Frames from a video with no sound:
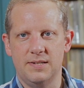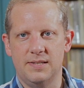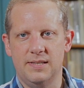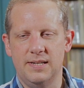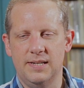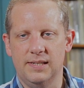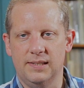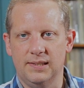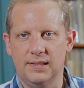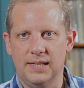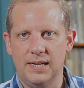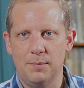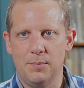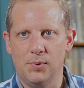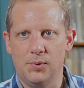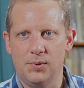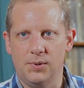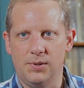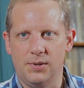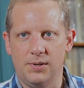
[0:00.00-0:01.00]
the
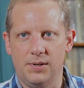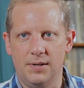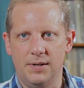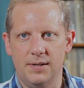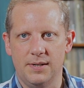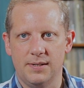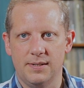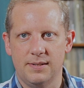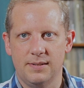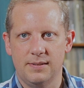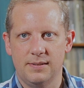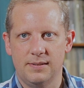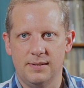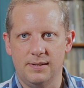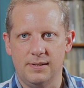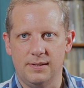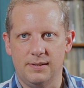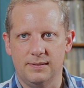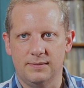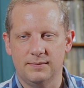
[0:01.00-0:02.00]
label on
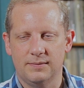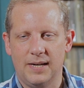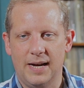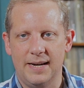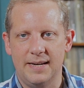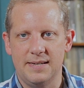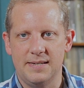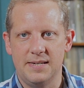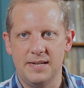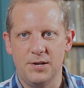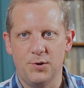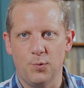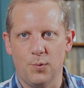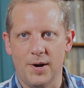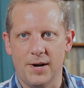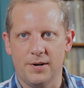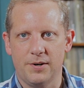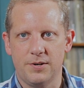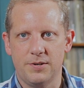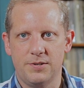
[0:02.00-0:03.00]
Hyde and Zeke
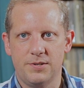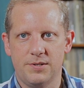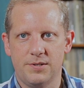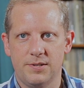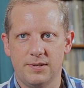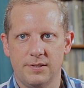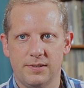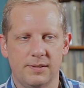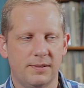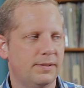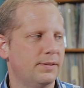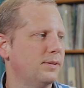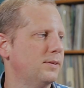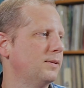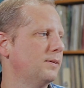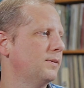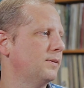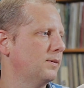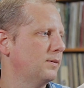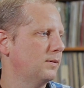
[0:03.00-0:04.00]
Records.
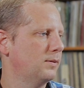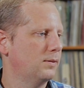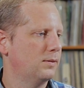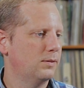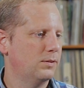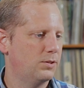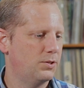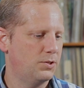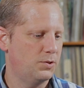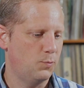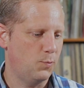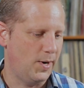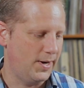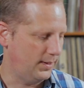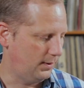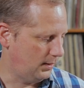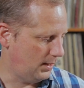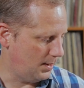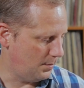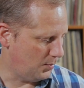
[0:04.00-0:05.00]
Just a
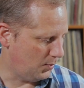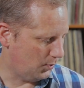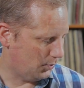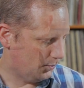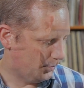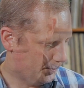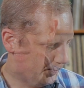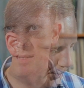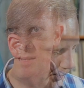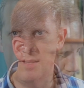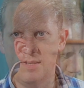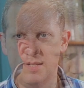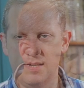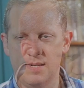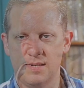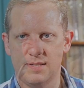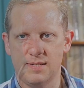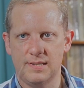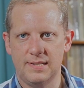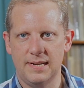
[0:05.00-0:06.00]
white label. It's
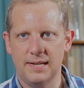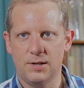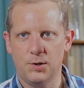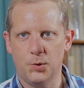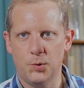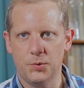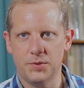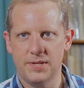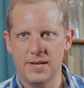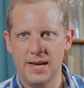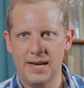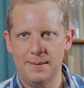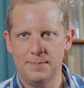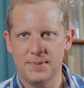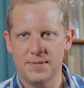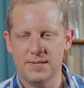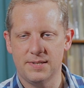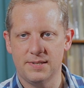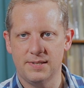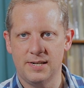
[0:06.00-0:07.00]
the Sinkhole
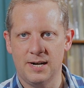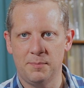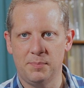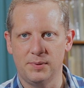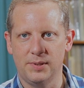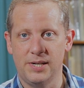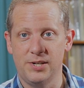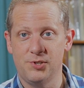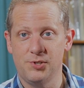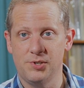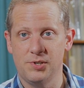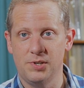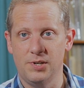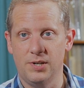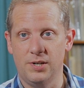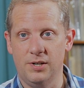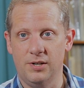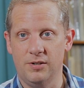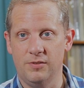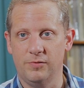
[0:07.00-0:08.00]
Tapes, compilation
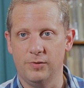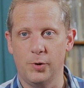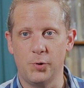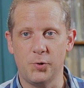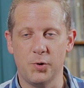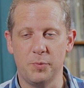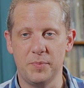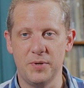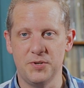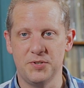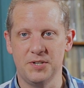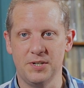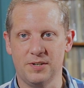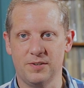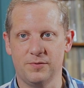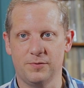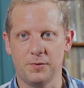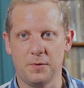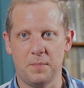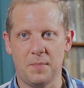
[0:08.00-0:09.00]
of local
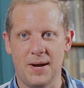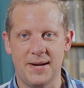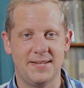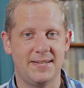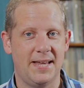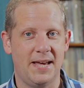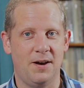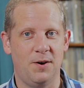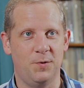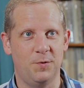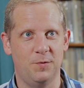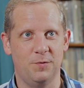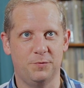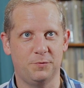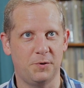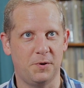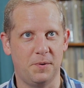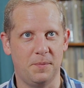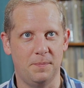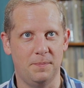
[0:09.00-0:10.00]
music from my town
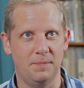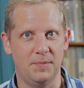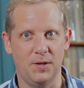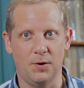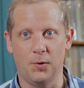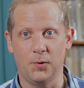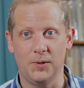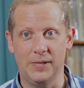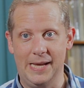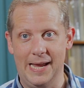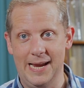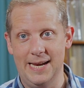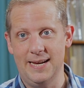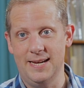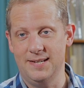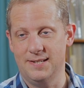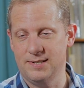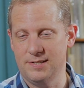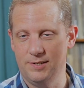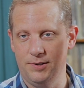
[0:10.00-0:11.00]
from the early
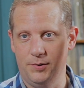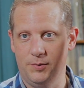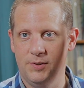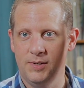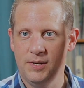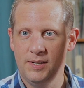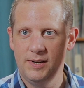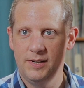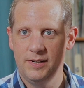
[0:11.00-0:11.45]
80s. So